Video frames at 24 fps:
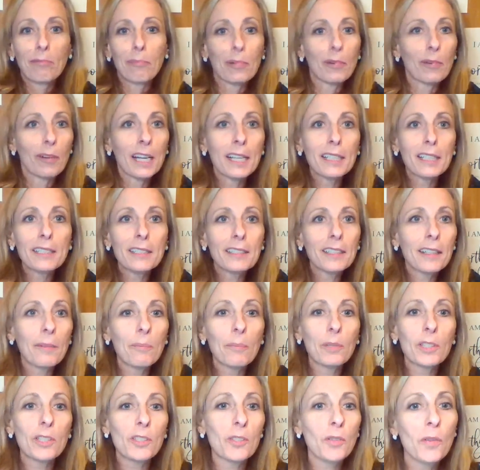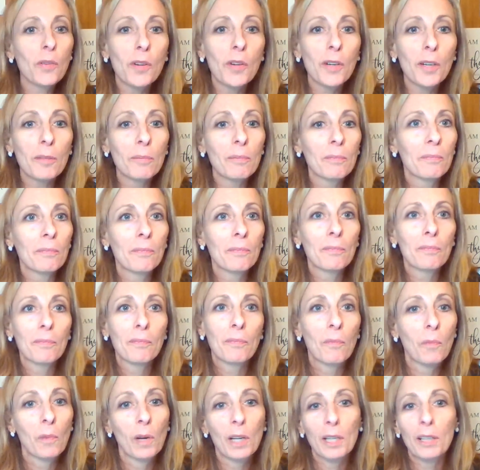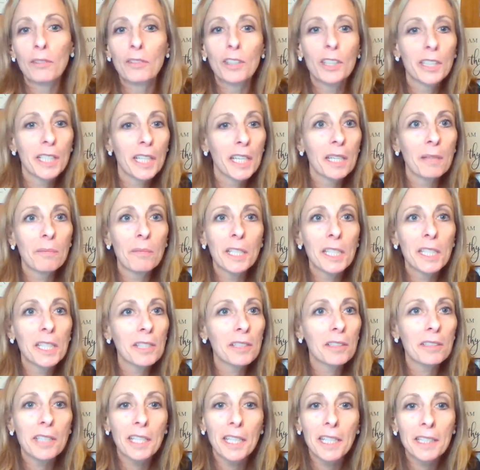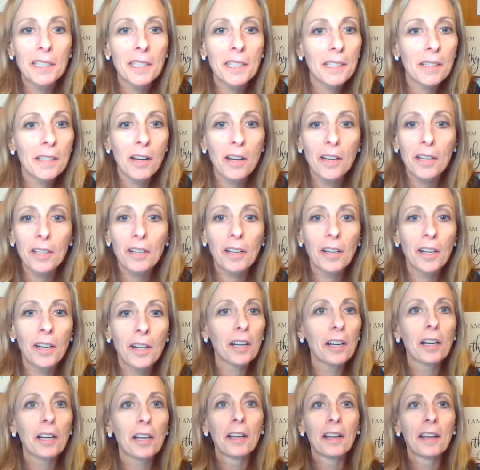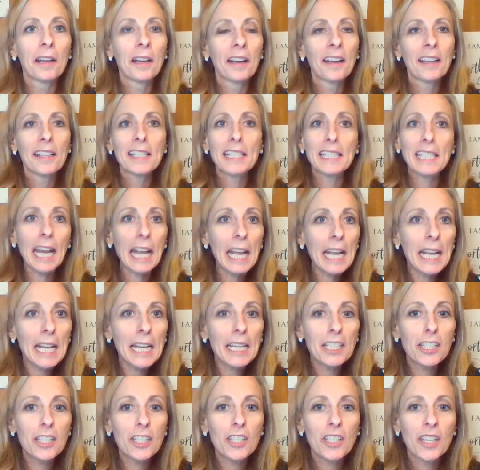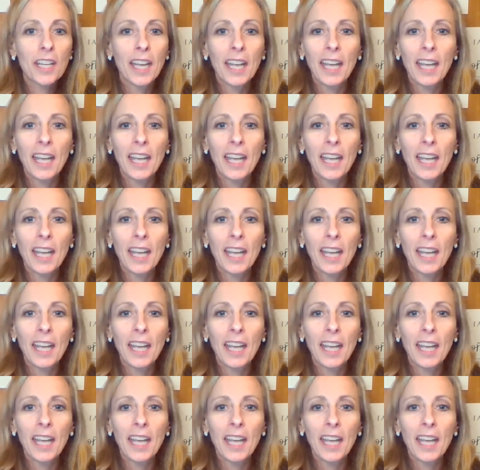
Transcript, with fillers: raising up a storm, whatever demons are dancing on her stage.